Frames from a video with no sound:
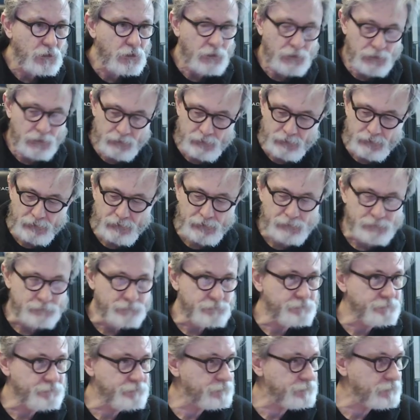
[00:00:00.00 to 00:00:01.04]

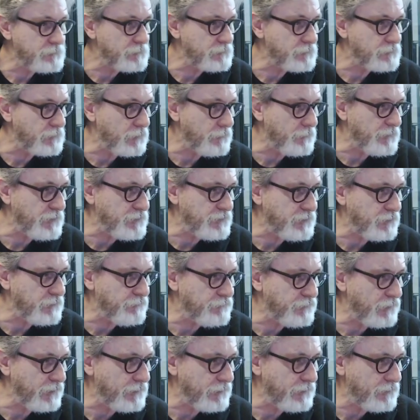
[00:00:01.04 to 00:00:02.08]
Um, let me see if
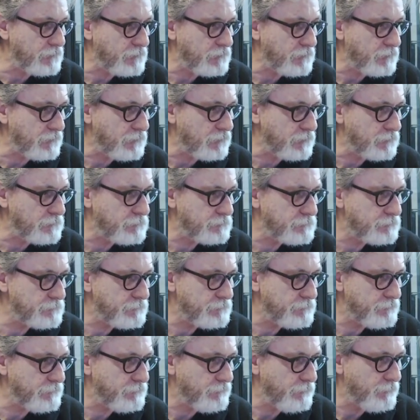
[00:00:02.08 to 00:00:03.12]
I can uh,
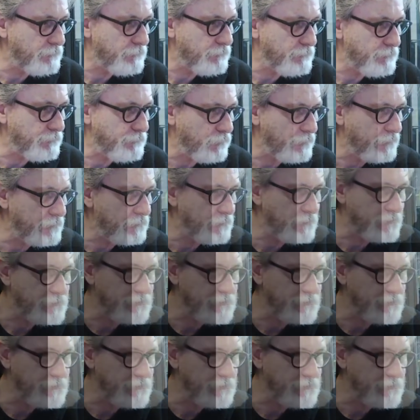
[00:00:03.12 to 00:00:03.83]
bring this